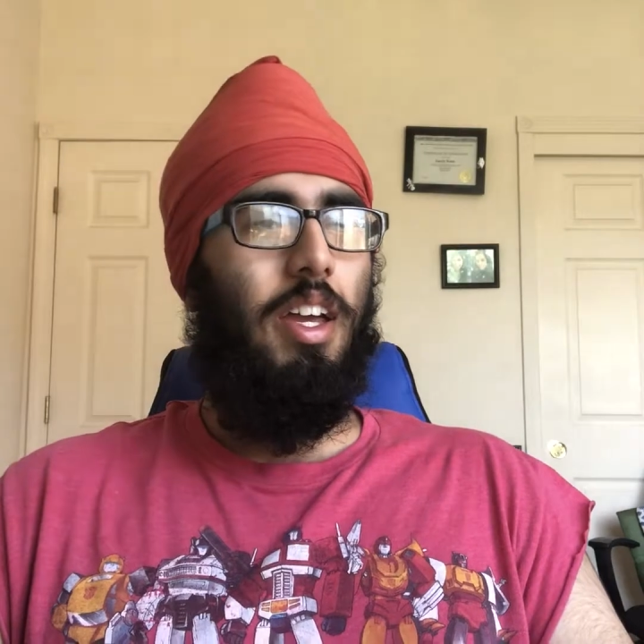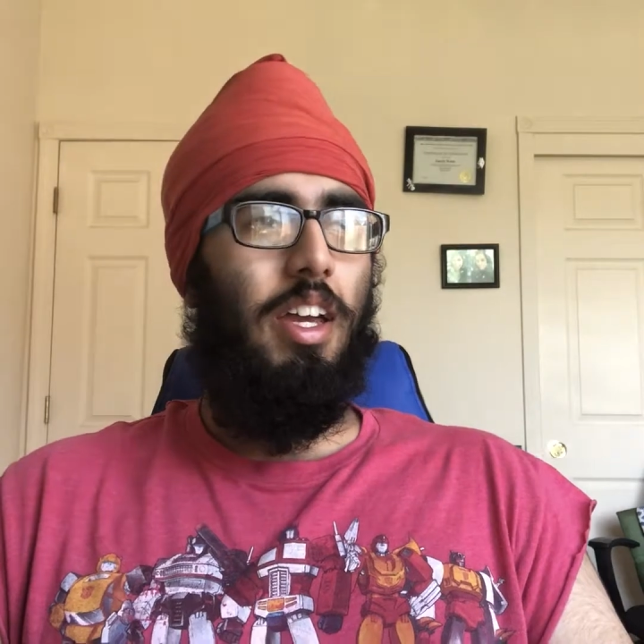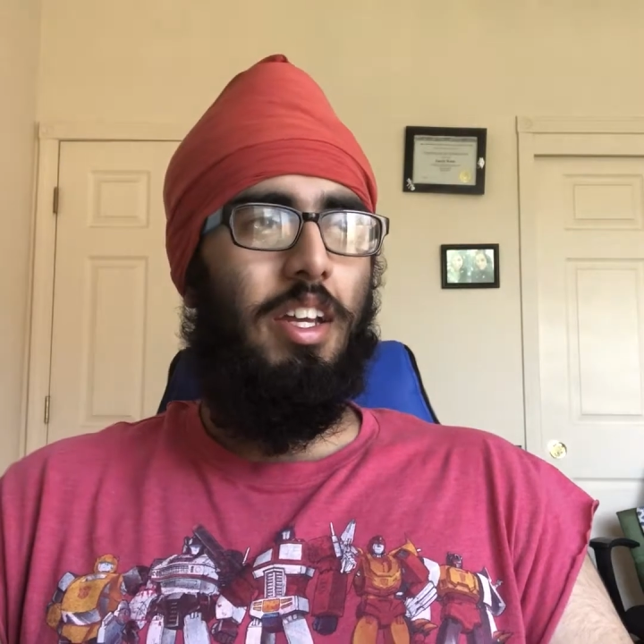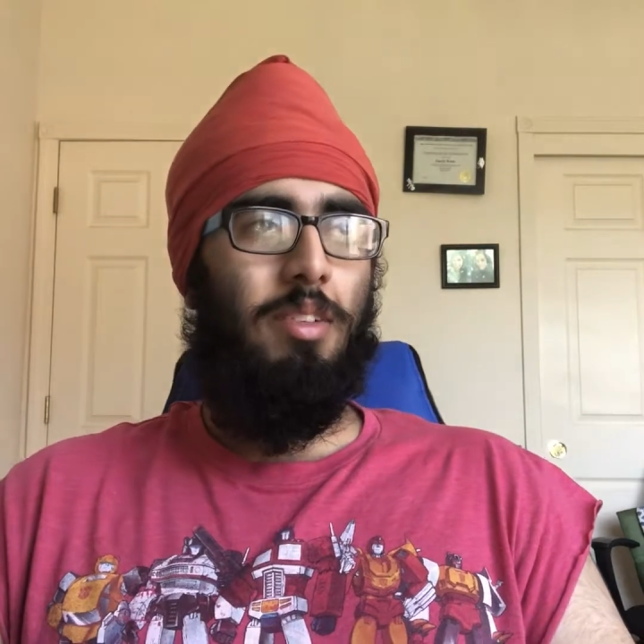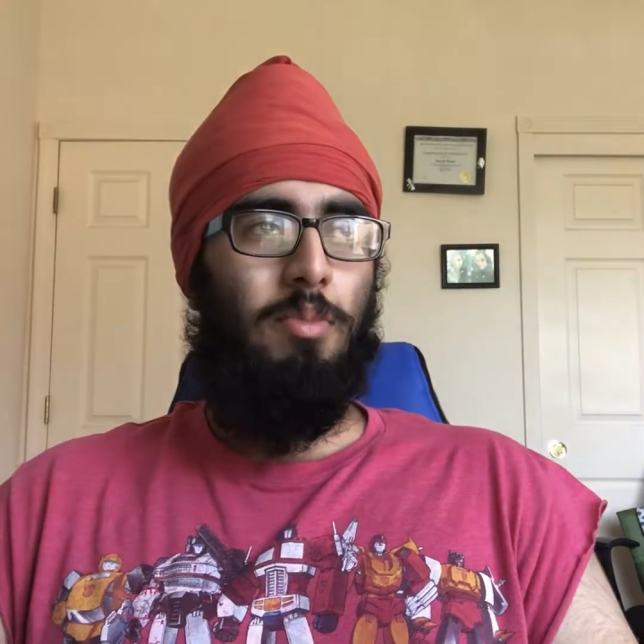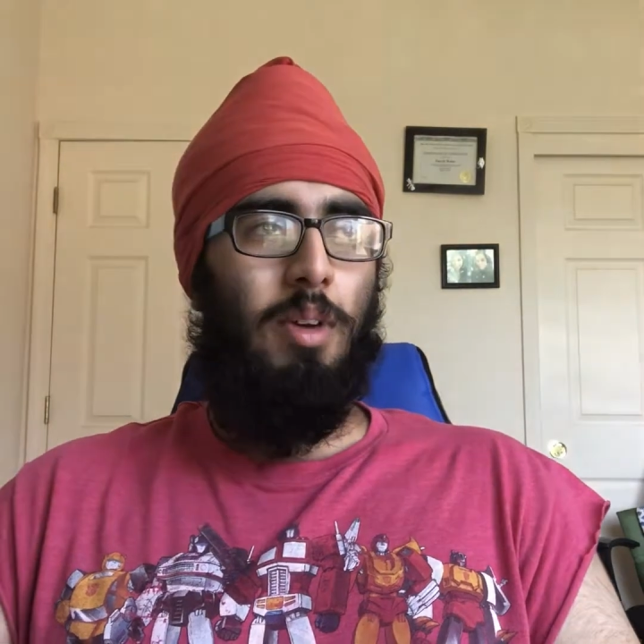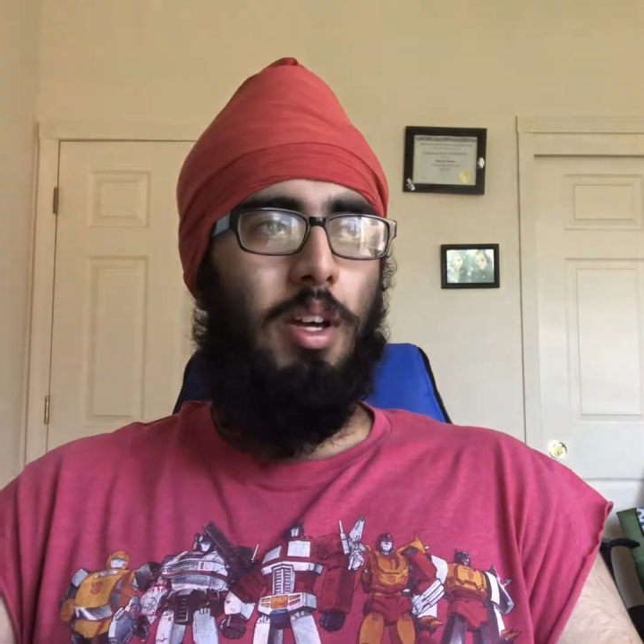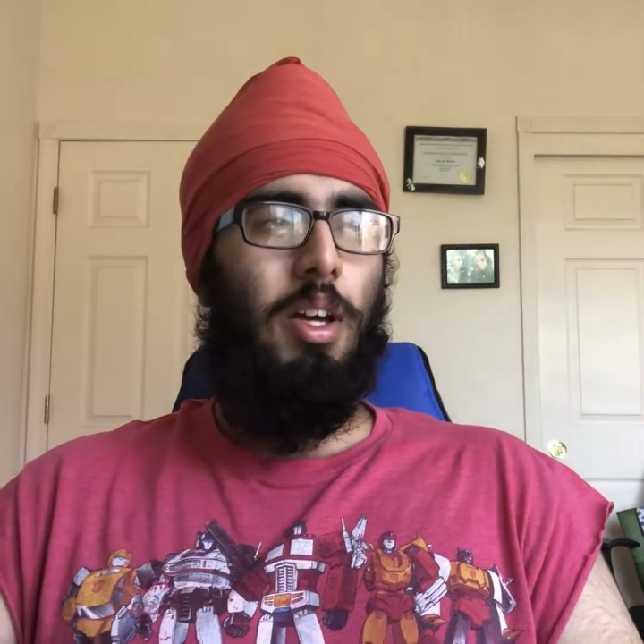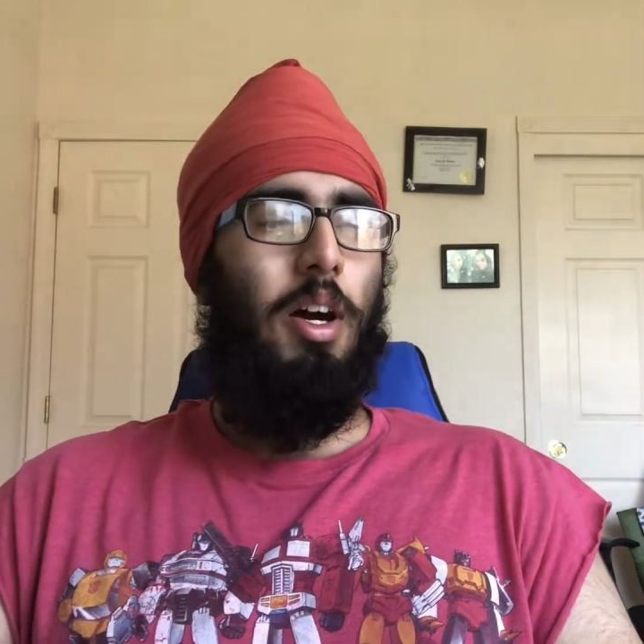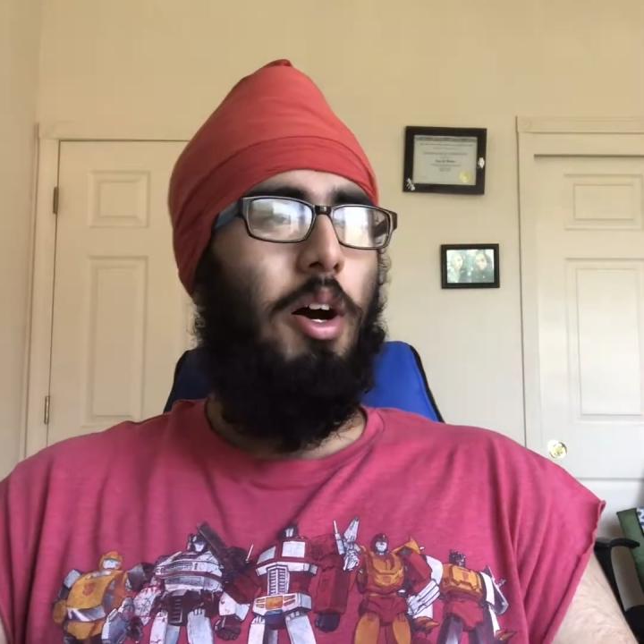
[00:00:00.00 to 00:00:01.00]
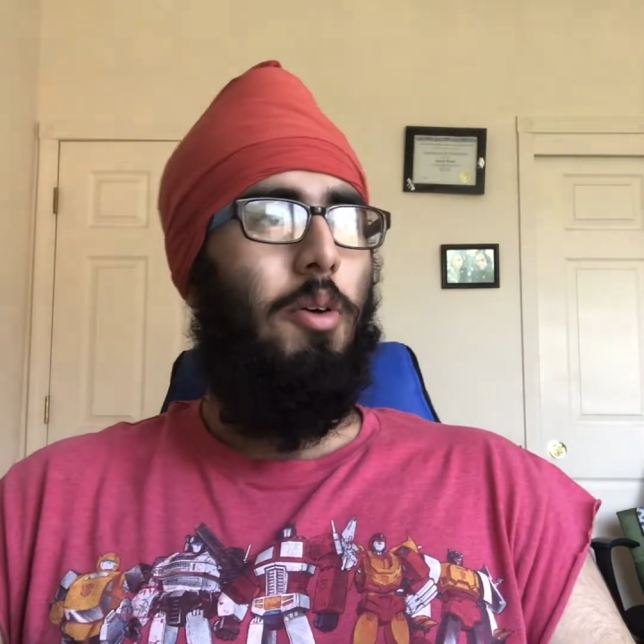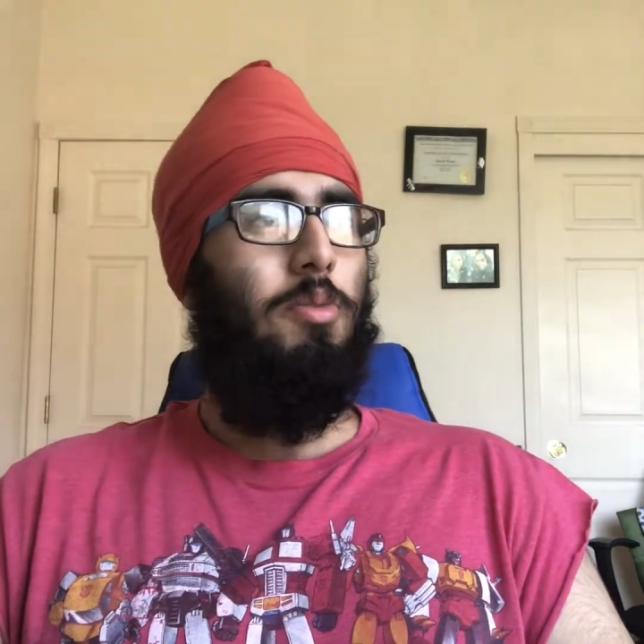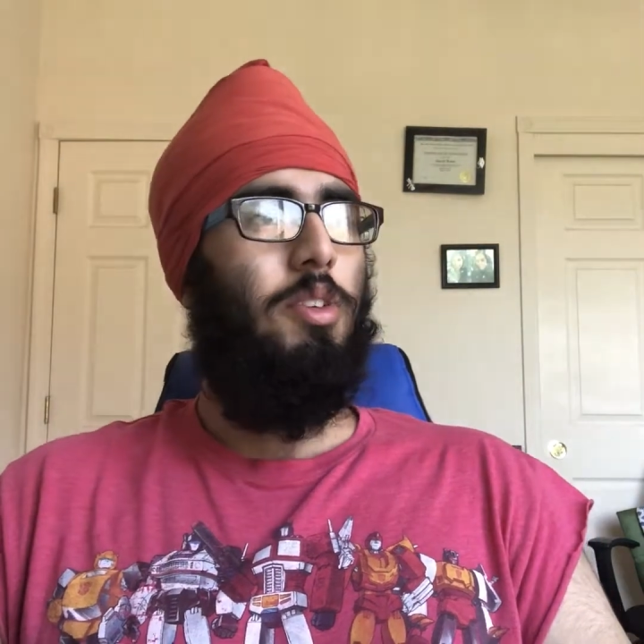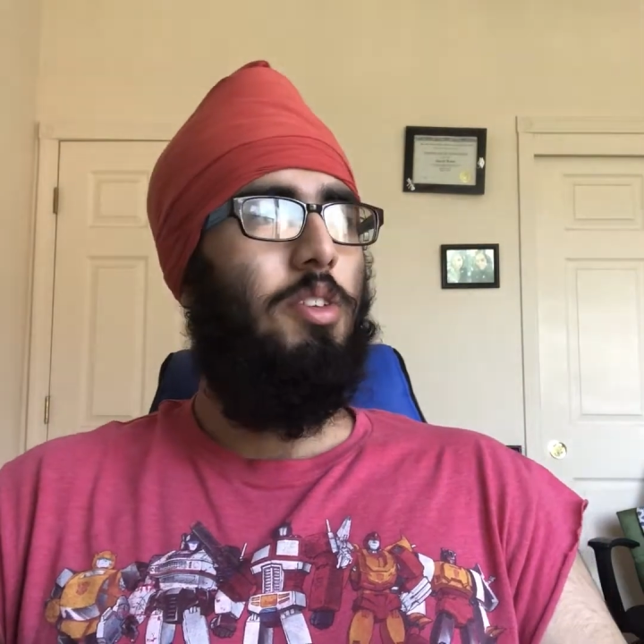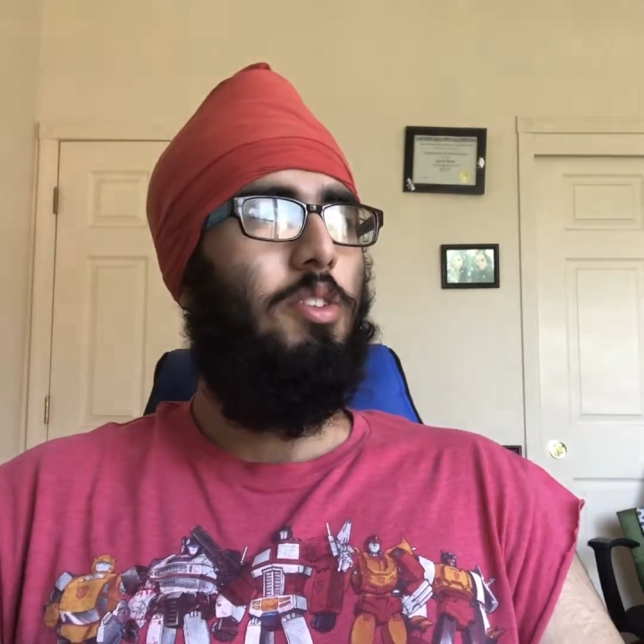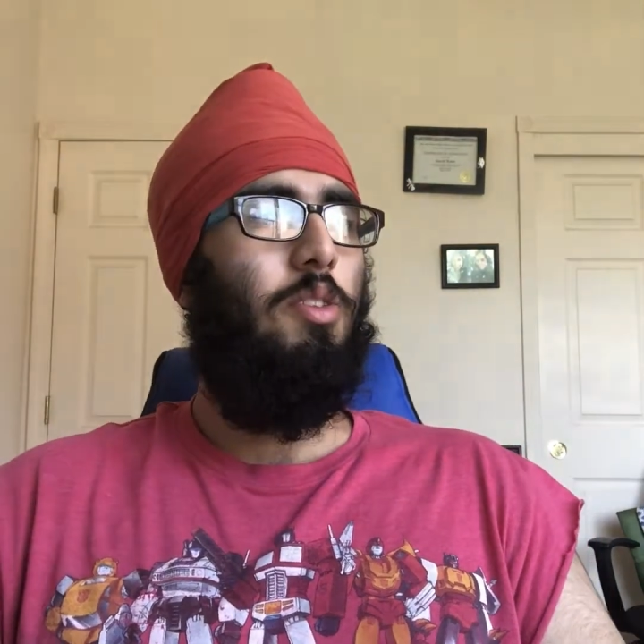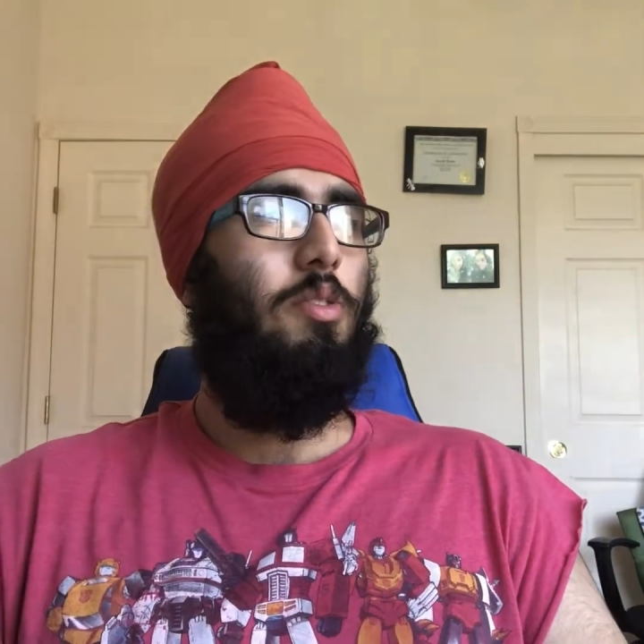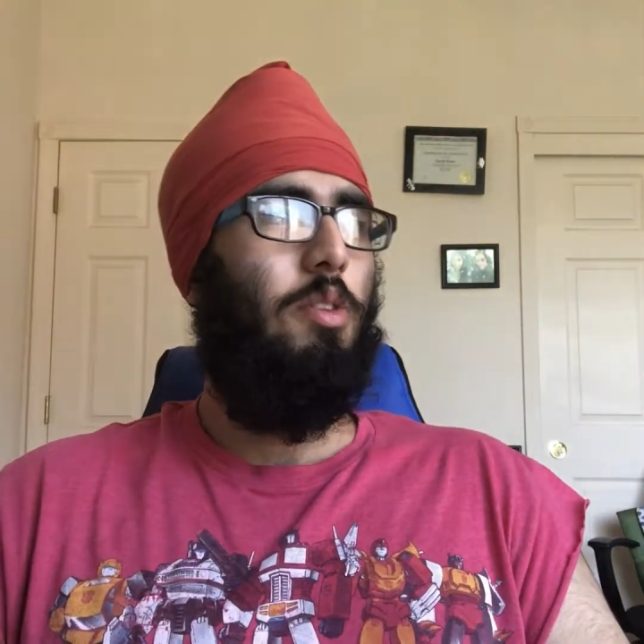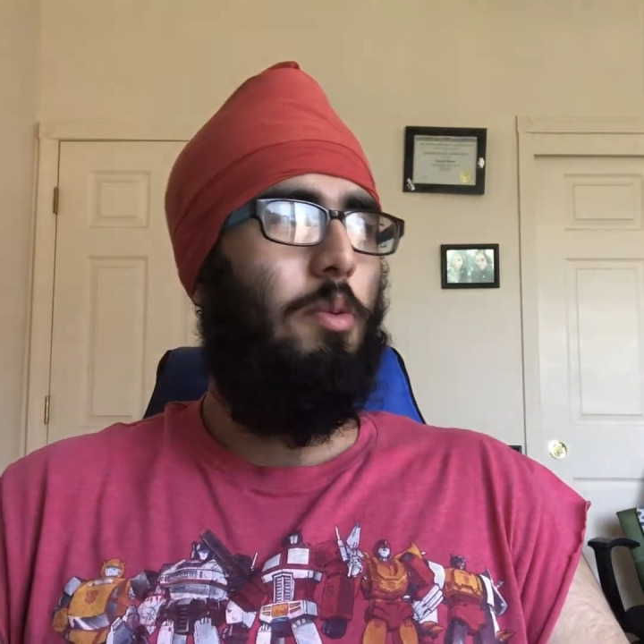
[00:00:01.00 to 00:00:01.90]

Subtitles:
and my sister,